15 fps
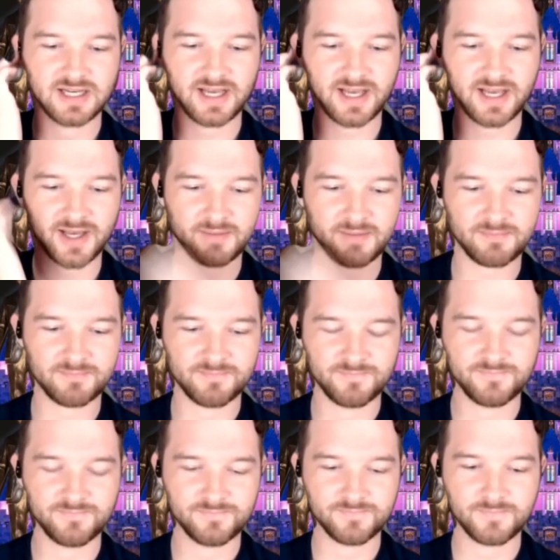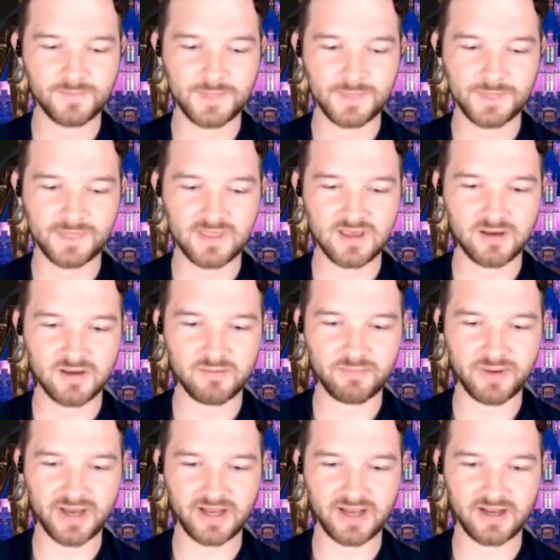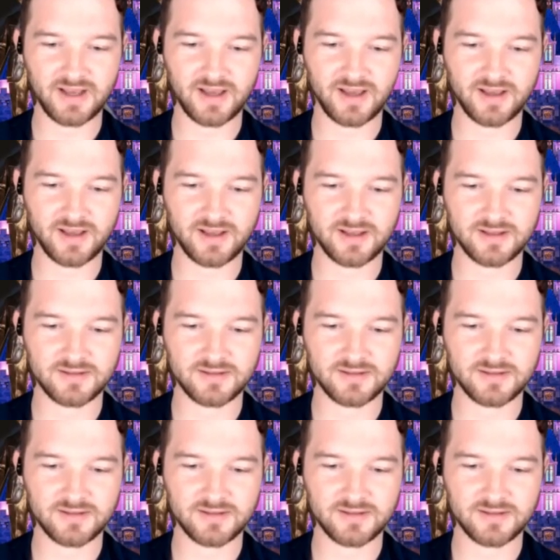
Um, but uh,